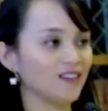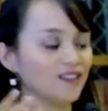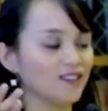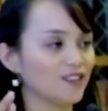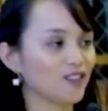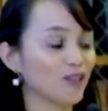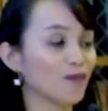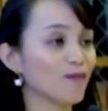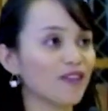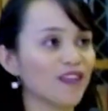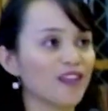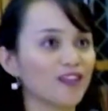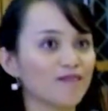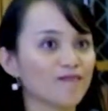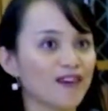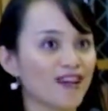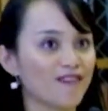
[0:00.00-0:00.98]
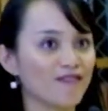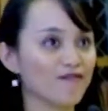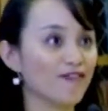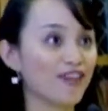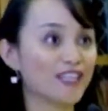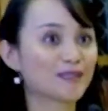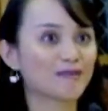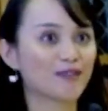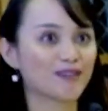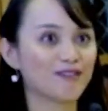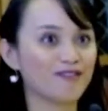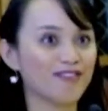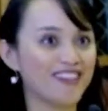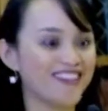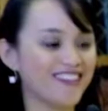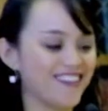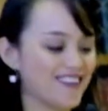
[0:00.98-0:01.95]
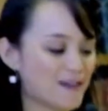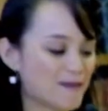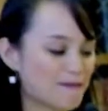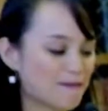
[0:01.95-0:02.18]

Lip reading: something in my Facebook feed.